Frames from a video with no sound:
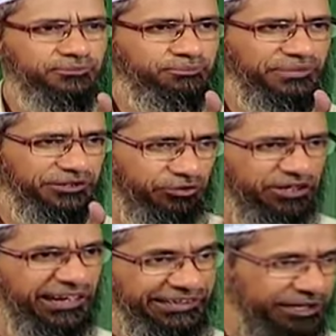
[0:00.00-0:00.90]
but
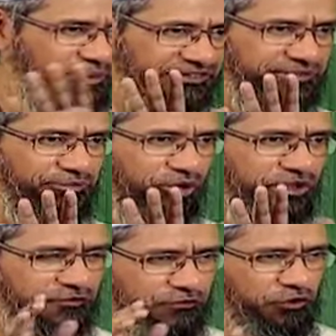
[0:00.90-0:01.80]
not 100%.
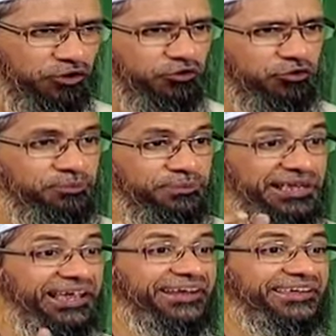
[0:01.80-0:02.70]
Because if you want to do
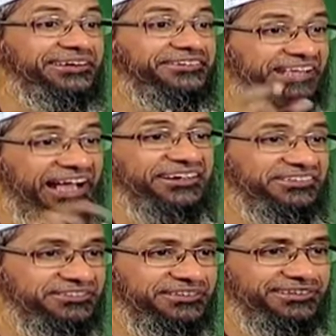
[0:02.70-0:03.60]
BA in
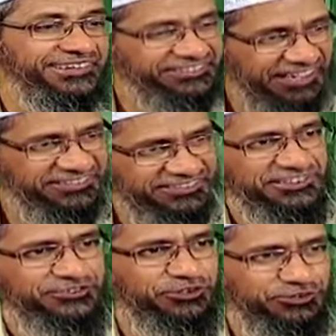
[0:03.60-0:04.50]
science, and science is
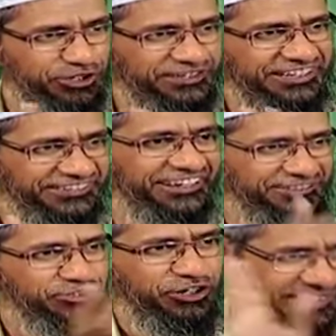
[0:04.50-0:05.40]
there. So it's not that science
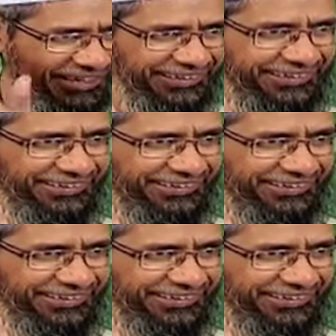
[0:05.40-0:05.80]
is not there.